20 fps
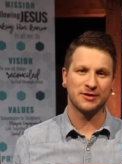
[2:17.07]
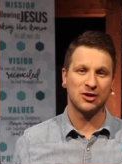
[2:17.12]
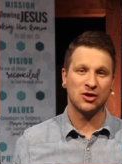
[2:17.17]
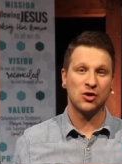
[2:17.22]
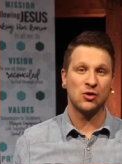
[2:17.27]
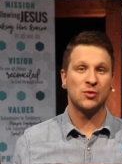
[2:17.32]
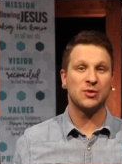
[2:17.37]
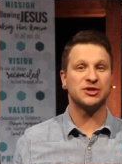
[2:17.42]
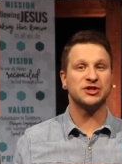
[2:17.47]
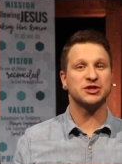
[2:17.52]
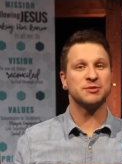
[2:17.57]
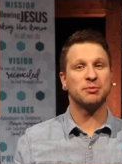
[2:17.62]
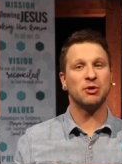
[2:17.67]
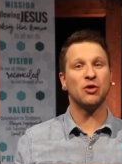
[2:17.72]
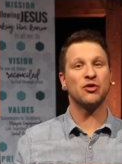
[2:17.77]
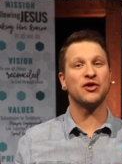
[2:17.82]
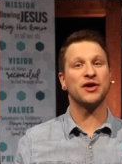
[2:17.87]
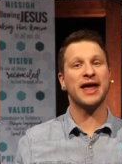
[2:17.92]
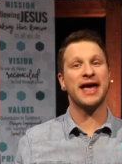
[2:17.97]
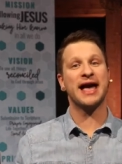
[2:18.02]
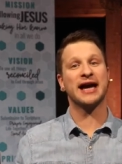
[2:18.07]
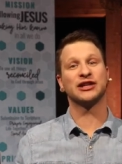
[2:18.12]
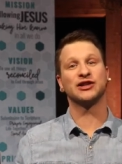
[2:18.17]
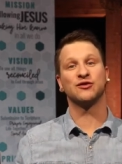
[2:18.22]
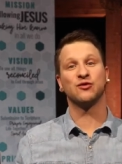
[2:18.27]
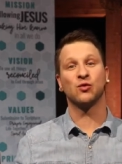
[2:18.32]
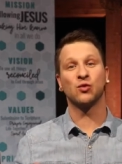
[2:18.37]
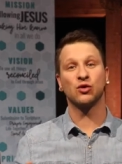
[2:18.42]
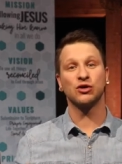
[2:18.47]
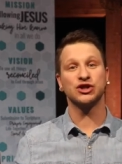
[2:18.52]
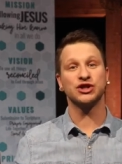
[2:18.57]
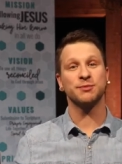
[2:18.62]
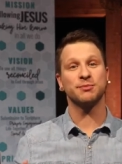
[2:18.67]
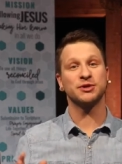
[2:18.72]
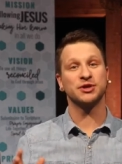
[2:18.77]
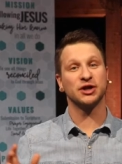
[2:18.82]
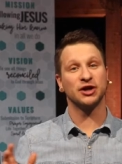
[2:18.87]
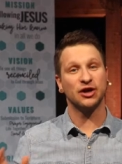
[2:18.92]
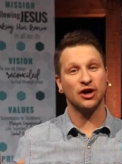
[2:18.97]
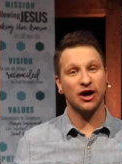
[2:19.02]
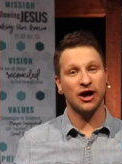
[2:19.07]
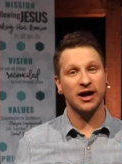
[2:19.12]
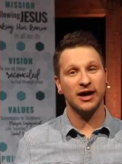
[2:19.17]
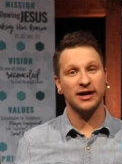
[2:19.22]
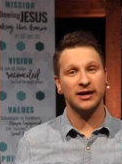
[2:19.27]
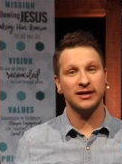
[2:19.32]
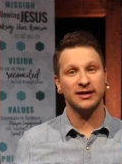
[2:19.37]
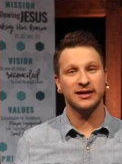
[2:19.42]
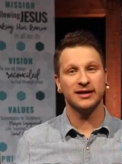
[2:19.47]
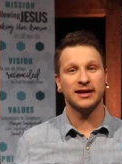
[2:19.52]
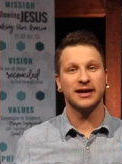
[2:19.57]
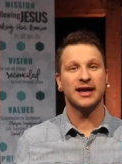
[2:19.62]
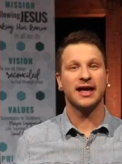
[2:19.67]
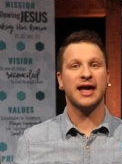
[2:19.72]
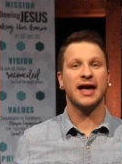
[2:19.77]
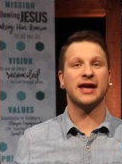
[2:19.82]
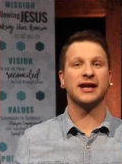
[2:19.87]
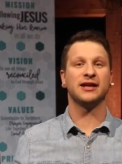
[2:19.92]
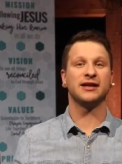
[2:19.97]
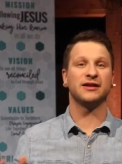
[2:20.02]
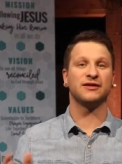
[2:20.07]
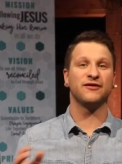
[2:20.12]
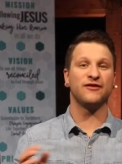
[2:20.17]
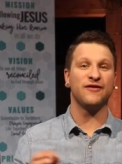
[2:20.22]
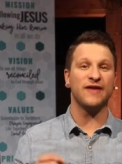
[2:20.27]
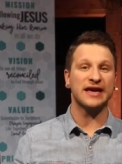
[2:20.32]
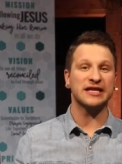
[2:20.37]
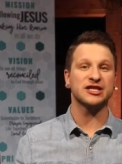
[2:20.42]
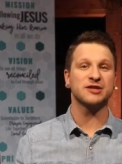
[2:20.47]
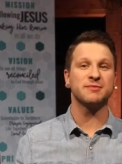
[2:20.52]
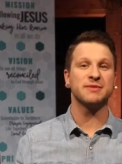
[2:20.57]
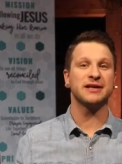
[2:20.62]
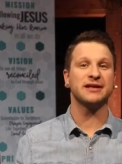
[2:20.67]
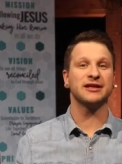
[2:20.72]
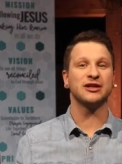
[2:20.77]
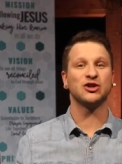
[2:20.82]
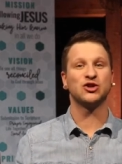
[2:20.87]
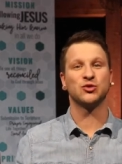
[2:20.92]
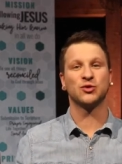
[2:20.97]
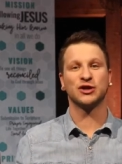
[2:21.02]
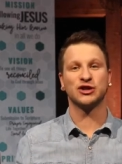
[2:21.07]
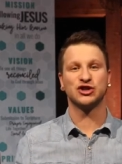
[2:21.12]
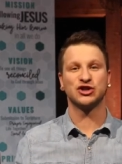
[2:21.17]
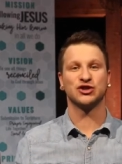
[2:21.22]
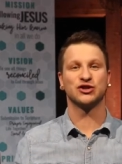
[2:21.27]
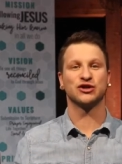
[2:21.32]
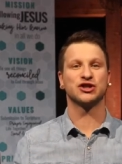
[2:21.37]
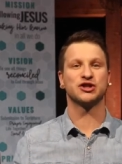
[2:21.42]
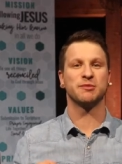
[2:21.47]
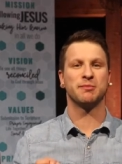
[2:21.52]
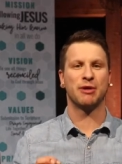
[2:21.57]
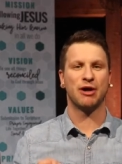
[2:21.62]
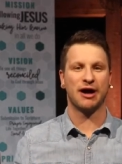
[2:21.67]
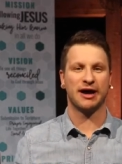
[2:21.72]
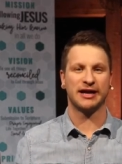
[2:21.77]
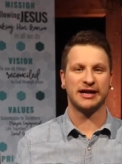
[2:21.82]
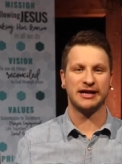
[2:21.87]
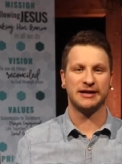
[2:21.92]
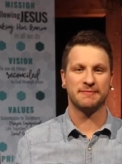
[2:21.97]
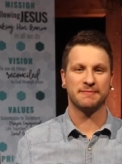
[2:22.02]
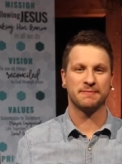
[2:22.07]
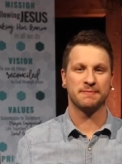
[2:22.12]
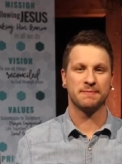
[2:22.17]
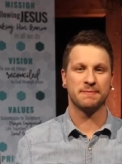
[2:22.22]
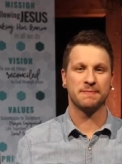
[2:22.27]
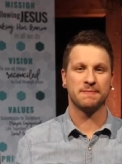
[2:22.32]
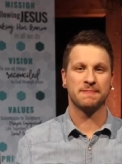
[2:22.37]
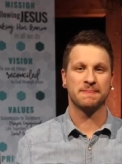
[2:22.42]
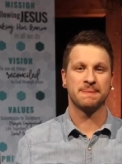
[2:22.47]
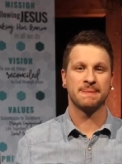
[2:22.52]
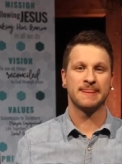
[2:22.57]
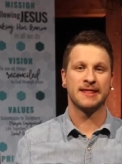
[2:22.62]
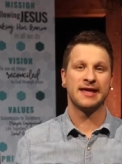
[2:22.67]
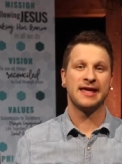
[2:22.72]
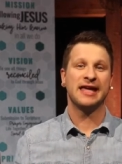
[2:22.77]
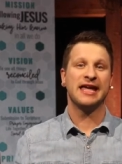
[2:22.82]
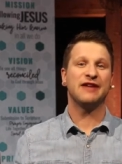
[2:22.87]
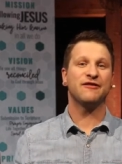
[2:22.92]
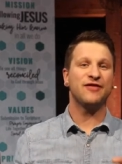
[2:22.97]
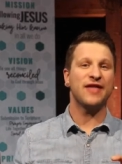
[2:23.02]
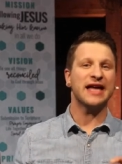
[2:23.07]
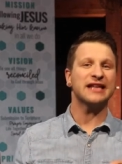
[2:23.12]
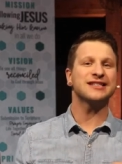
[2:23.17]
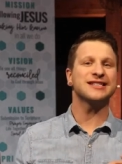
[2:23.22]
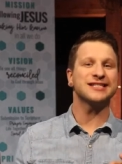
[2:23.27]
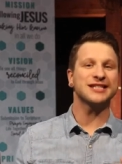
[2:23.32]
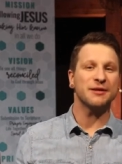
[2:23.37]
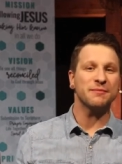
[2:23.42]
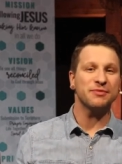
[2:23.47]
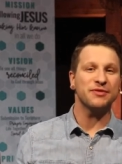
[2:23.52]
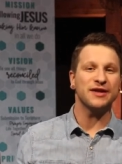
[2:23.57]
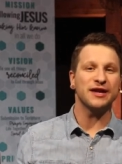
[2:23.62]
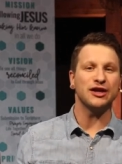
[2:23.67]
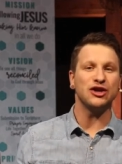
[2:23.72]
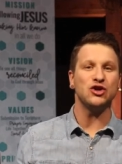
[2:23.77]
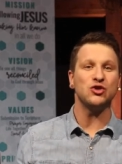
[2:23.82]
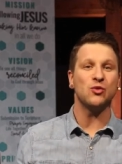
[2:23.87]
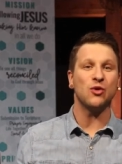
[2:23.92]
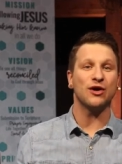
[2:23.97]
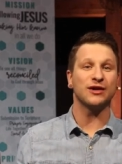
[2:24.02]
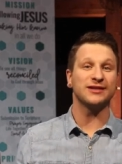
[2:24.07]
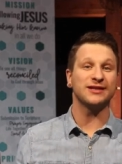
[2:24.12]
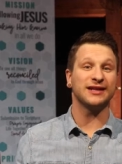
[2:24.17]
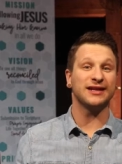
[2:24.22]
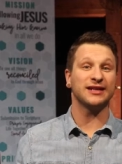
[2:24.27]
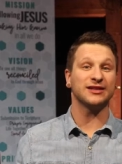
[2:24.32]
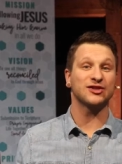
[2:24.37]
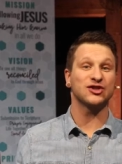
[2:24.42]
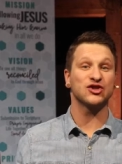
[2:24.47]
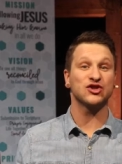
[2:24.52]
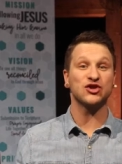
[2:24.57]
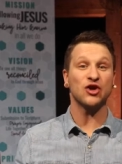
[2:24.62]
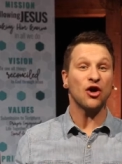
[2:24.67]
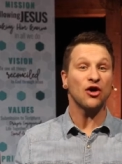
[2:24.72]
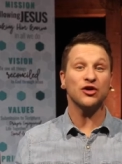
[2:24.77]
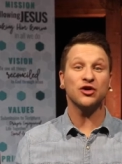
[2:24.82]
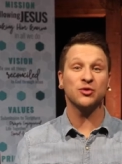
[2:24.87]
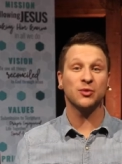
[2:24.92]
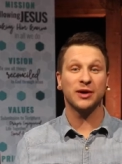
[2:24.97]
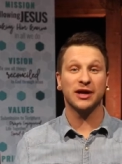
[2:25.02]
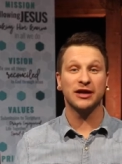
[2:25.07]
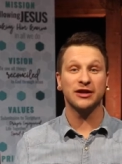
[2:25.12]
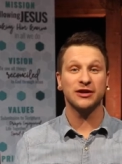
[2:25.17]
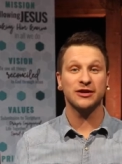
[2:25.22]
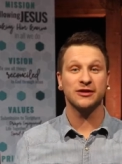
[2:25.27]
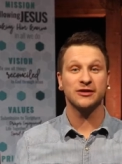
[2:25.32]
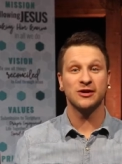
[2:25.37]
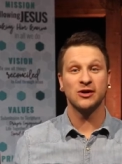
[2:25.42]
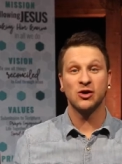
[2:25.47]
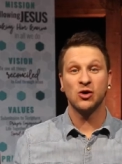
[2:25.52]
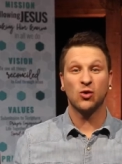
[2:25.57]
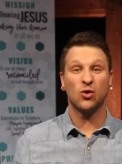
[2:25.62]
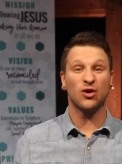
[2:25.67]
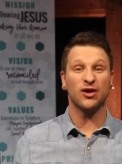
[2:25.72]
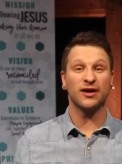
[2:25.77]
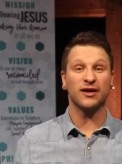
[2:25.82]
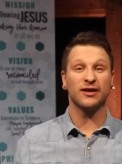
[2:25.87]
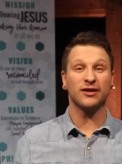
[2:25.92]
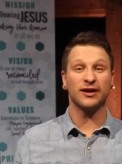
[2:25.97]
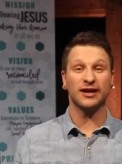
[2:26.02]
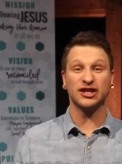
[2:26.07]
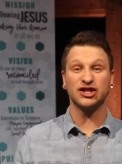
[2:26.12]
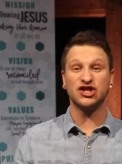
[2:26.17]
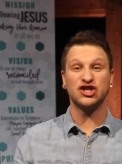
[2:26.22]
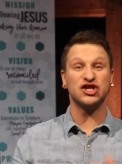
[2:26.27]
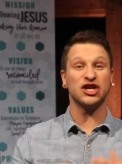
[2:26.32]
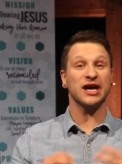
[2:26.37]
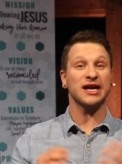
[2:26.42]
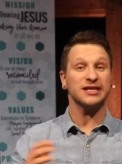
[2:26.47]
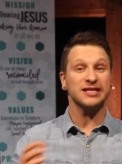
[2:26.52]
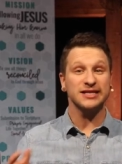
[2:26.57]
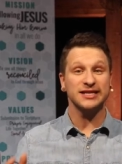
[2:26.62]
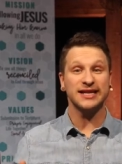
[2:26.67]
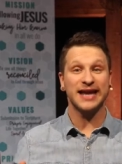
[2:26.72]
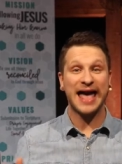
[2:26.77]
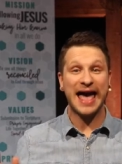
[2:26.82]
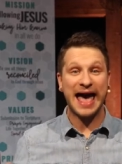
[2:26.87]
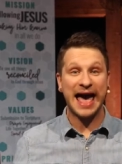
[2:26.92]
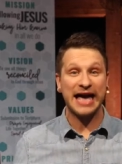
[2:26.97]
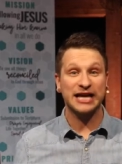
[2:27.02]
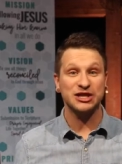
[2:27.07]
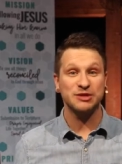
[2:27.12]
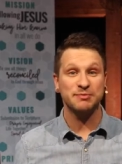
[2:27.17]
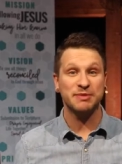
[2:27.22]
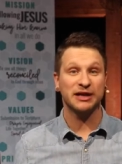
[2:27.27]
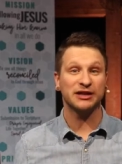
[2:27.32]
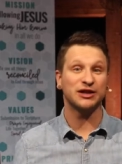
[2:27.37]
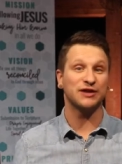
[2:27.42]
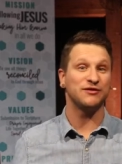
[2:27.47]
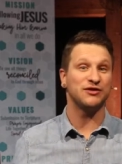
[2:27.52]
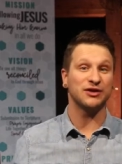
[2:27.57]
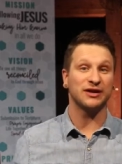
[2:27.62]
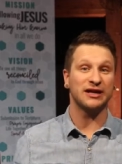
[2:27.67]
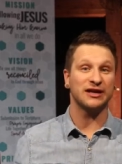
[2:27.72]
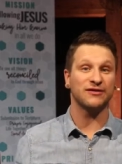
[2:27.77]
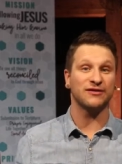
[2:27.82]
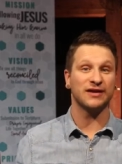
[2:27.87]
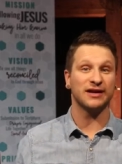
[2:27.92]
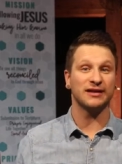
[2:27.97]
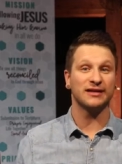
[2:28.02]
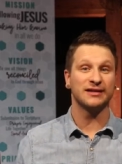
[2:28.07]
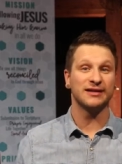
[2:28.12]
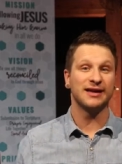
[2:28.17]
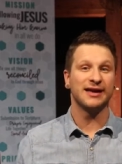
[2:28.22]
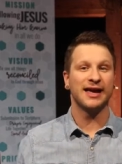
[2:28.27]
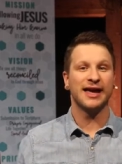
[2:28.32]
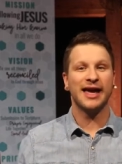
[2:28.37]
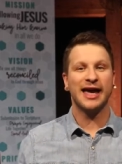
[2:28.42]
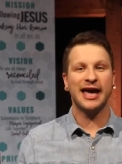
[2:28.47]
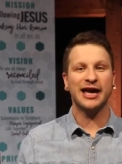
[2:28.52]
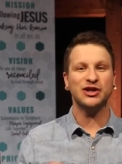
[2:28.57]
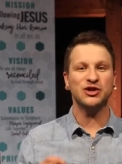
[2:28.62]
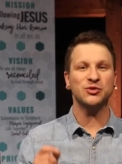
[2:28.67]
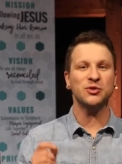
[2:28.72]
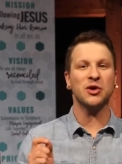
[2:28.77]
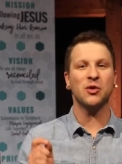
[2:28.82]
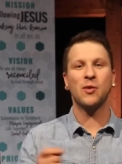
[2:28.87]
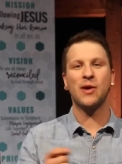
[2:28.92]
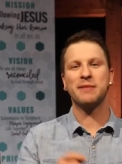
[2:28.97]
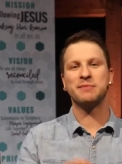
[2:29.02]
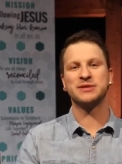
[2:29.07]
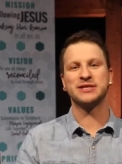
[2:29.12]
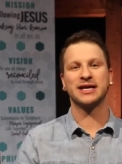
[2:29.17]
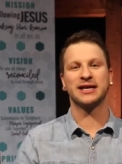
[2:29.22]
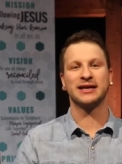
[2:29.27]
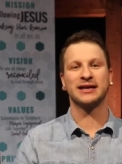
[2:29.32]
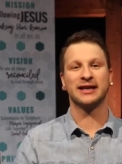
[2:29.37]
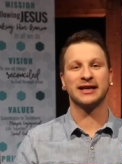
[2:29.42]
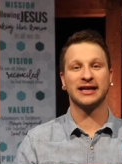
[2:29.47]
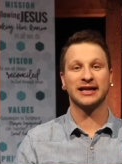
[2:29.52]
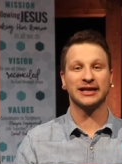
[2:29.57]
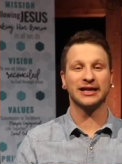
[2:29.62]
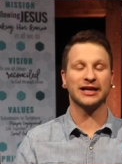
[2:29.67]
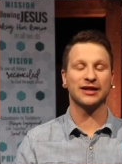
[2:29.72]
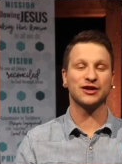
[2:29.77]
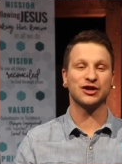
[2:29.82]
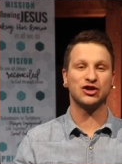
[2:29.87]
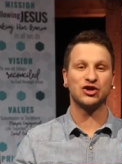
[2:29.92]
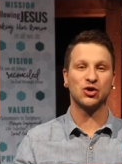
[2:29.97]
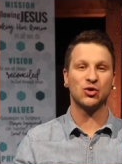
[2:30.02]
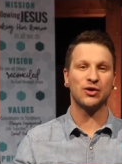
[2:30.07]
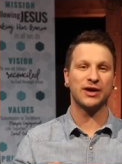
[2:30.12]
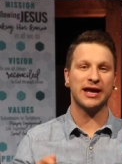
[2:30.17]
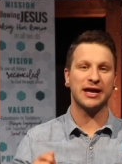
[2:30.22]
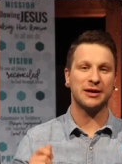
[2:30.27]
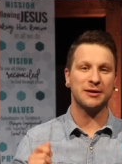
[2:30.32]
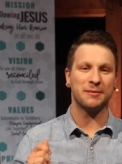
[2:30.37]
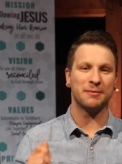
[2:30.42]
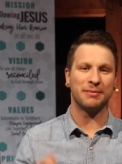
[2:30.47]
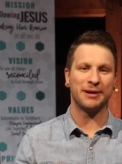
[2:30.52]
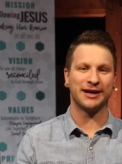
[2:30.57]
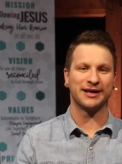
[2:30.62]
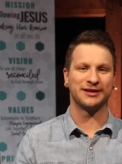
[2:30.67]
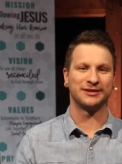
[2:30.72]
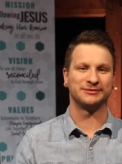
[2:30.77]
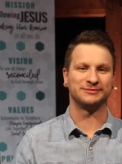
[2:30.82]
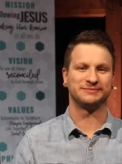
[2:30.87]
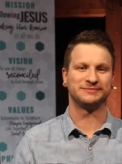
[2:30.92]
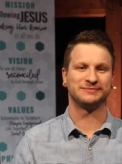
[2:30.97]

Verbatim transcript: which is both an act of worship to God and an investment into our church body if that's something you want to get started with or adjust an aspect of your giving, head to our website and click the donate button.